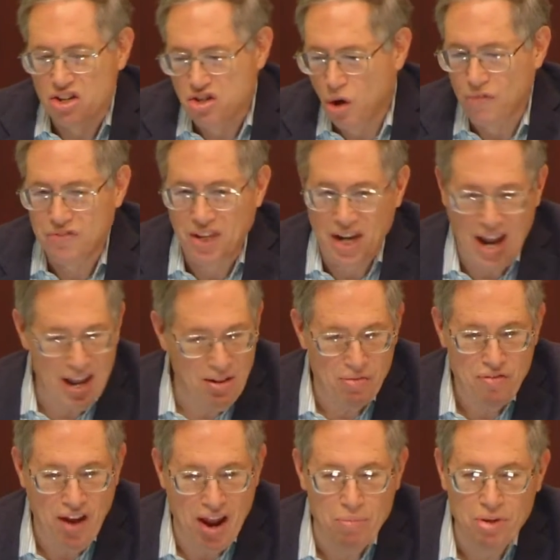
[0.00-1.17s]
So if today the
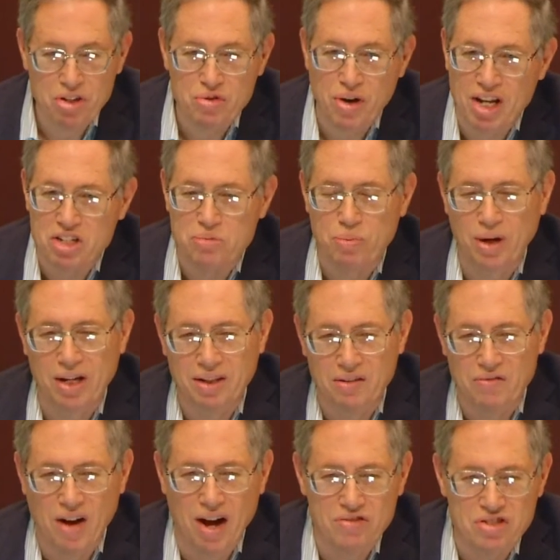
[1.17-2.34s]
family transplant
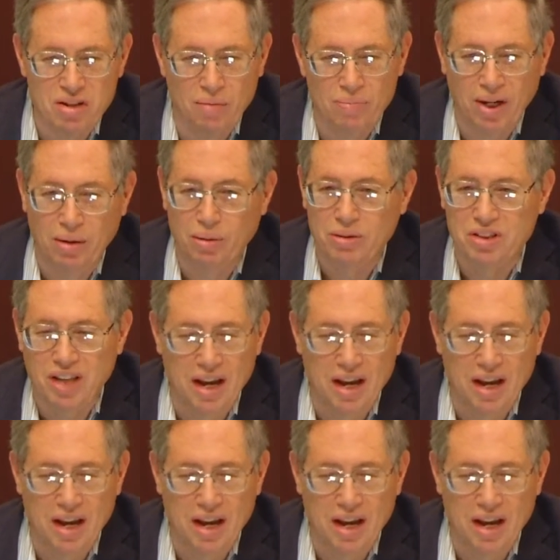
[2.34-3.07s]
involves somebody who's,